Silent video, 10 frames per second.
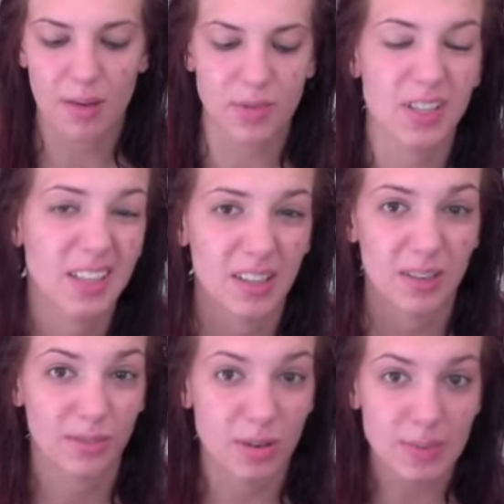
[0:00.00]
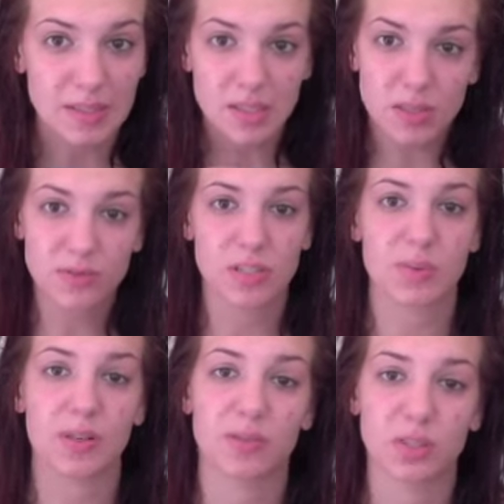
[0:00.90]
You can get a lot of freebies too. If you
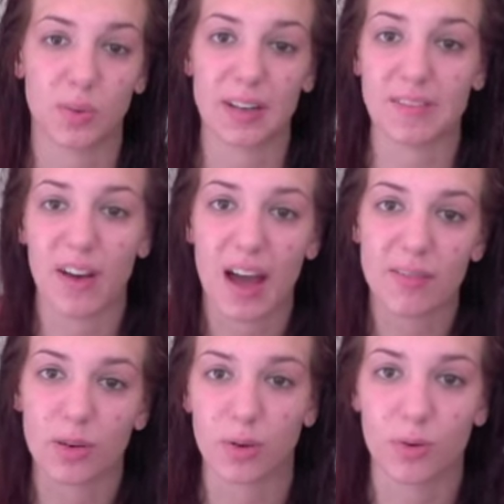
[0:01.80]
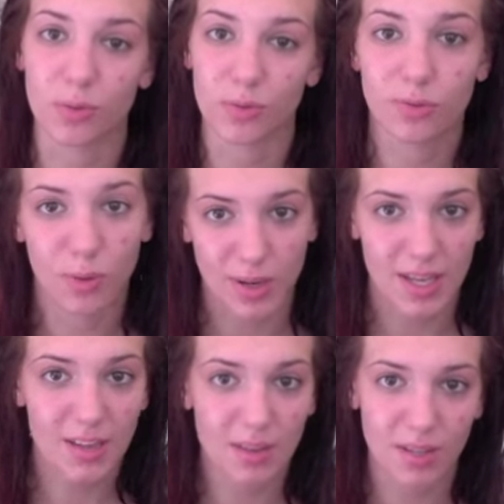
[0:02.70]
spend over 25 or over 40,
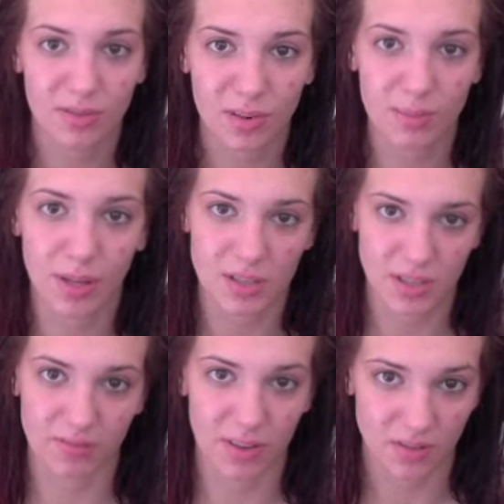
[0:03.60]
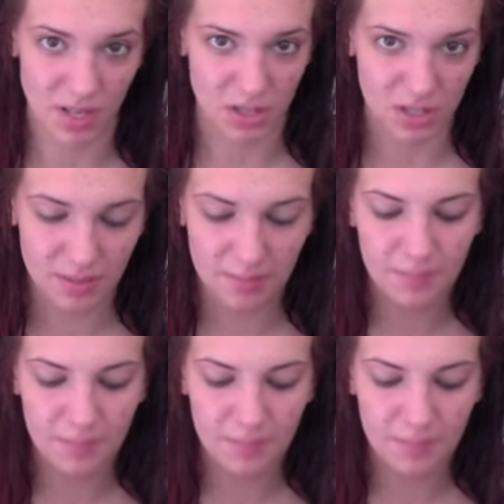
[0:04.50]
you get a free blush and foundation.